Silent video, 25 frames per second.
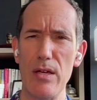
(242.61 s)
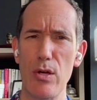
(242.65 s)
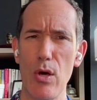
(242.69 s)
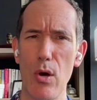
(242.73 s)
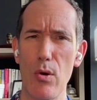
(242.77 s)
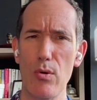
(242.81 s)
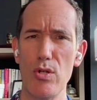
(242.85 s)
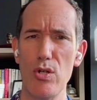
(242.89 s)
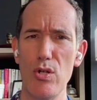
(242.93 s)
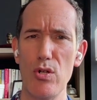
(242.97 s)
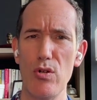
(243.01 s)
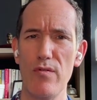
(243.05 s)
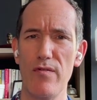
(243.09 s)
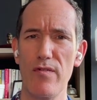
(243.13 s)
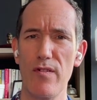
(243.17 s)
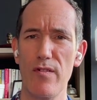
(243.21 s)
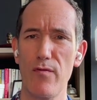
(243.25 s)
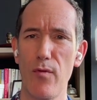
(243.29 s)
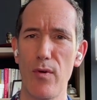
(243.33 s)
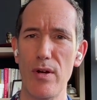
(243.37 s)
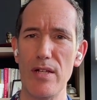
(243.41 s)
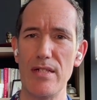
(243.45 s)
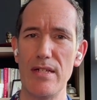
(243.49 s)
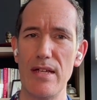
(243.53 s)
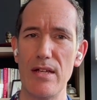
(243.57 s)
go-to for
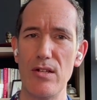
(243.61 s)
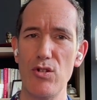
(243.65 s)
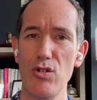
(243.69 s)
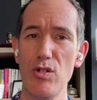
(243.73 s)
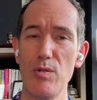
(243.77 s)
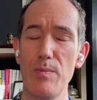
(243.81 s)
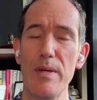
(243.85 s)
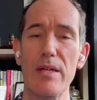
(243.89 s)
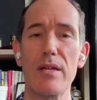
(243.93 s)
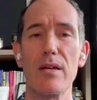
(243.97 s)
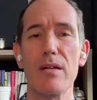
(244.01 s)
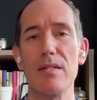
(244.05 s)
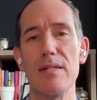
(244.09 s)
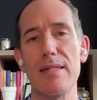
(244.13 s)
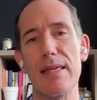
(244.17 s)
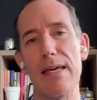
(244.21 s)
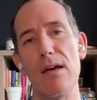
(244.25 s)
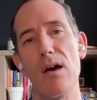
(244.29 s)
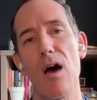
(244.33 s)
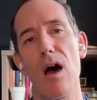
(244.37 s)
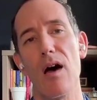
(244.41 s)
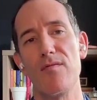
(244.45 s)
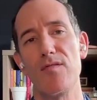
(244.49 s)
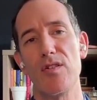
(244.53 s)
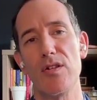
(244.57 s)
voice teachers because they
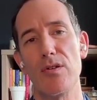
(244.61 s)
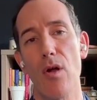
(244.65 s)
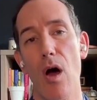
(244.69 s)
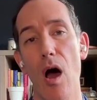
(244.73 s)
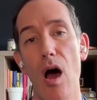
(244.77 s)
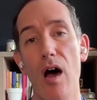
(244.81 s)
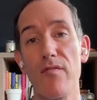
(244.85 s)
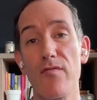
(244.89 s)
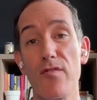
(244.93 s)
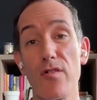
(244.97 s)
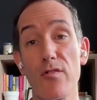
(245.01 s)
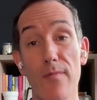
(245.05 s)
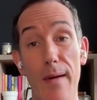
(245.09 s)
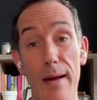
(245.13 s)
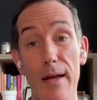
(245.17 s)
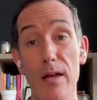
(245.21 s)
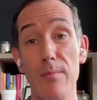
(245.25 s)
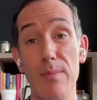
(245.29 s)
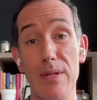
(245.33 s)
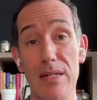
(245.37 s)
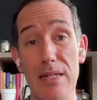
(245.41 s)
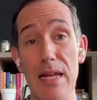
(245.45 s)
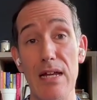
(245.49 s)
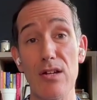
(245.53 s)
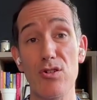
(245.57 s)
often offer
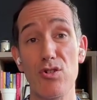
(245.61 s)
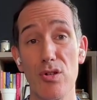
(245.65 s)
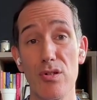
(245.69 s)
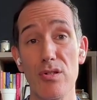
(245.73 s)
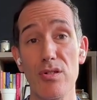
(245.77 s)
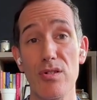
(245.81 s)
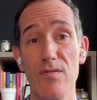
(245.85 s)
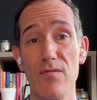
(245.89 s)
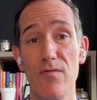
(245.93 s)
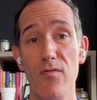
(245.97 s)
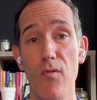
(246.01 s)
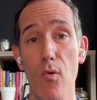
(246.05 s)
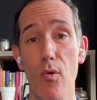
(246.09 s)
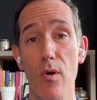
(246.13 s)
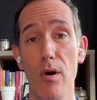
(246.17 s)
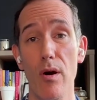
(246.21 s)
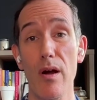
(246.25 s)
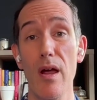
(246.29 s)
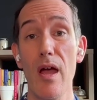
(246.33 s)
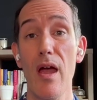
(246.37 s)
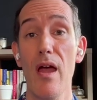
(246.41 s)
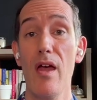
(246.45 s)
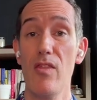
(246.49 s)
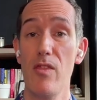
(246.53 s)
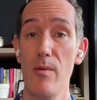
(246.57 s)
recommendations for
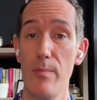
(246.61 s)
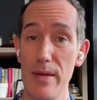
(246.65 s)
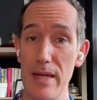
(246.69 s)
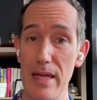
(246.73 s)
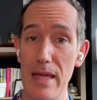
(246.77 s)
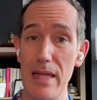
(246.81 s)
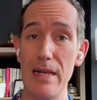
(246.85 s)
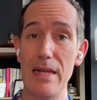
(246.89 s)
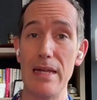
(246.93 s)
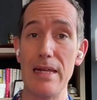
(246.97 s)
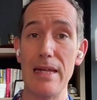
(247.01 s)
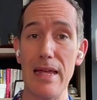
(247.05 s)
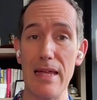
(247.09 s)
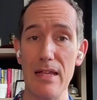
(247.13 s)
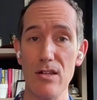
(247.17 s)
the beginning,